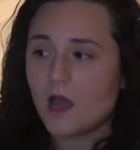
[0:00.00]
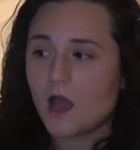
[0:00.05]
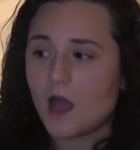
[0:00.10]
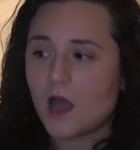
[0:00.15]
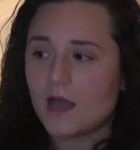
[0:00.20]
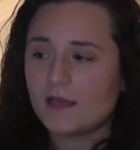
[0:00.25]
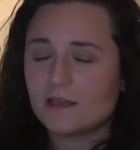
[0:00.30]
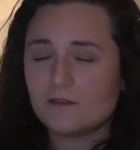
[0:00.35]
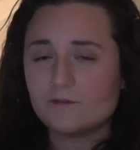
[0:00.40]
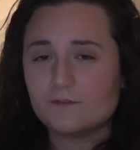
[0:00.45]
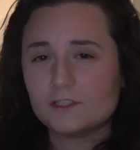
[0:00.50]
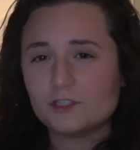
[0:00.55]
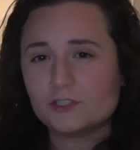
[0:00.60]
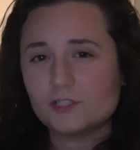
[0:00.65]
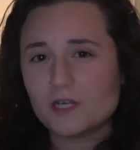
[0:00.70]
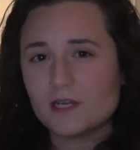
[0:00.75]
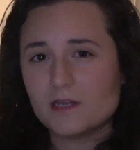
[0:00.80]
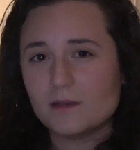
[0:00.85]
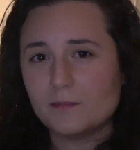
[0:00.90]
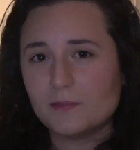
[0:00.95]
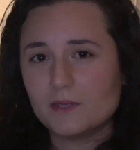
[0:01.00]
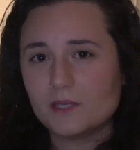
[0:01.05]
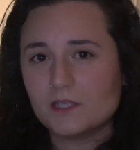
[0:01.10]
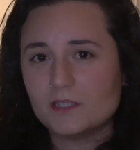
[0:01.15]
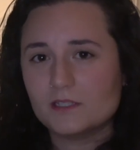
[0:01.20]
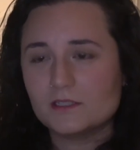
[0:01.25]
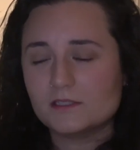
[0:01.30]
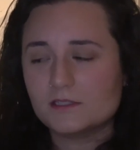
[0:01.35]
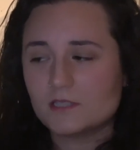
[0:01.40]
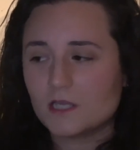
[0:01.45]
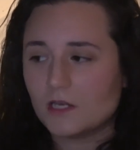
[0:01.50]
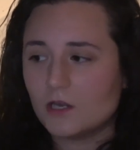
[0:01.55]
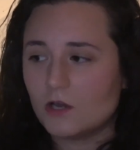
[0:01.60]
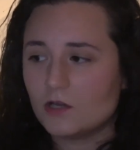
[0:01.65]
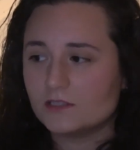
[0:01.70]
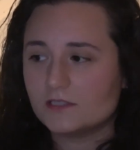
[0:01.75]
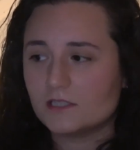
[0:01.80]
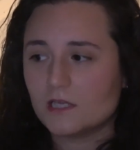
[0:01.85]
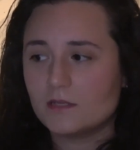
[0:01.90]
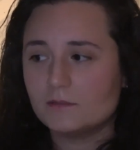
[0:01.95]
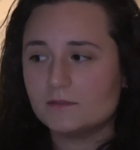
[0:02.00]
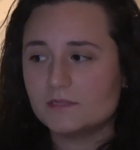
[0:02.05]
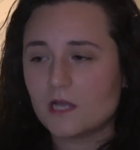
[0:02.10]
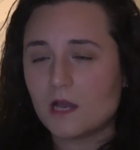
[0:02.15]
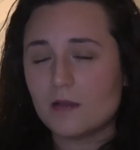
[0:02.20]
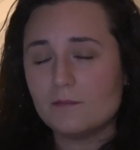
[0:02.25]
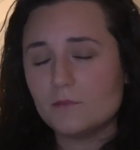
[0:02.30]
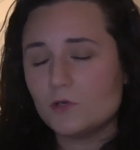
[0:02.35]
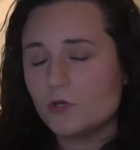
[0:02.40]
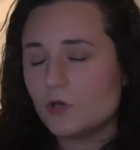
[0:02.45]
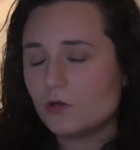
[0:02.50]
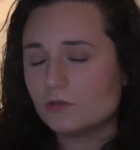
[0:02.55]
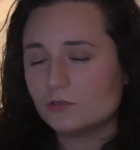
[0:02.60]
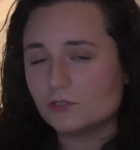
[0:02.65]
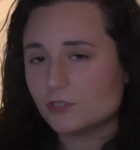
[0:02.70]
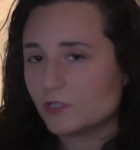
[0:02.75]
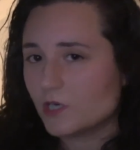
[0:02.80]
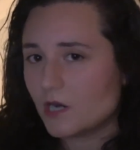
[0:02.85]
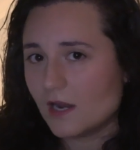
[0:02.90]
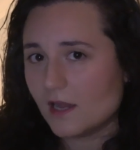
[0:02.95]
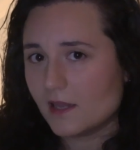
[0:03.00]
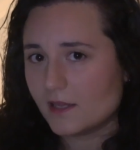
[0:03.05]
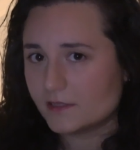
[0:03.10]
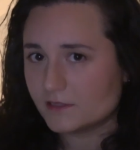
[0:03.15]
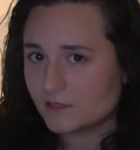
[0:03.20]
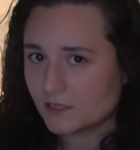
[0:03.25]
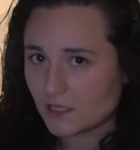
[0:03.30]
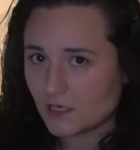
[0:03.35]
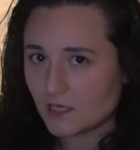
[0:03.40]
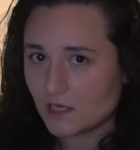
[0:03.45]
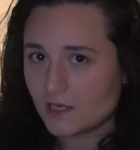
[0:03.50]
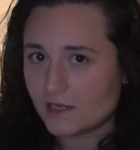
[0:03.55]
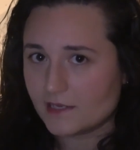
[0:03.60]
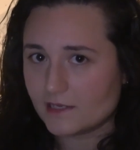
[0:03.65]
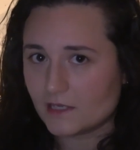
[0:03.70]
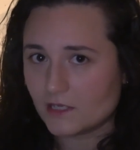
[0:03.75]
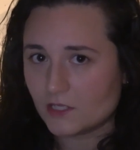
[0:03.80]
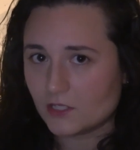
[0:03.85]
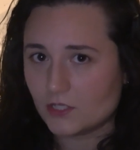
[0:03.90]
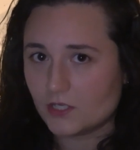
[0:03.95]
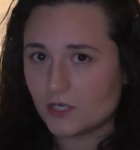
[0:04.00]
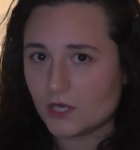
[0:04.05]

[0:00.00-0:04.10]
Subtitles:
I get frustrated because a lot of times I'm not trying to like